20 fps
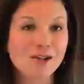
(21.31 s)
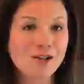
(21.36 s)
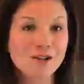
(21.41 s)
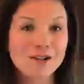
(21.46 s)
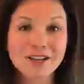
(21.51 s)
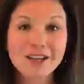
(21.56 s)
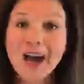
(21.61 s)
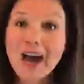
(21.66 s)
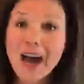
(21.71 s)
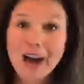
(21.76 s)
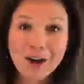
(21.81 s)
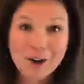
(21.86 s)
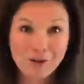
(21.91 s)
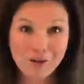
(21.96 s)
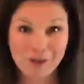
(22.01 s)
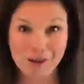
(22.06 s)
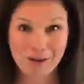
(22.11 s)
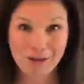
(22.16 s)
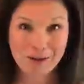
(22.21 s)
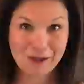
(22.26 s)
Your entire
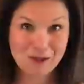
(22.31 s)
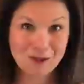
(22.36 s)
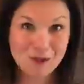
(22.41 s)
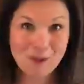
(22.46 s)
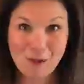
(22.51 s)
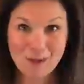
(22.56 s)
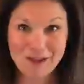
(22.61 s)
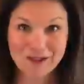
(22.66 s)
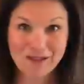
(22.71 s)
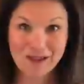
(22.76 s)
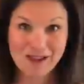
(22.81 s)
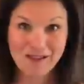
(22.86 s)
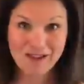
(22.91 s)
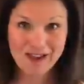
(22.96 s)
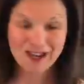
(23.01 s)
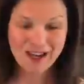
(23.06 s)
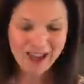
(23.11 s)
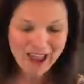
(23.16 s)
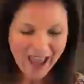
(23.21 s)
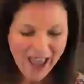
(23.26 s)
family is going to love
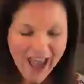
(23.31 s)
it.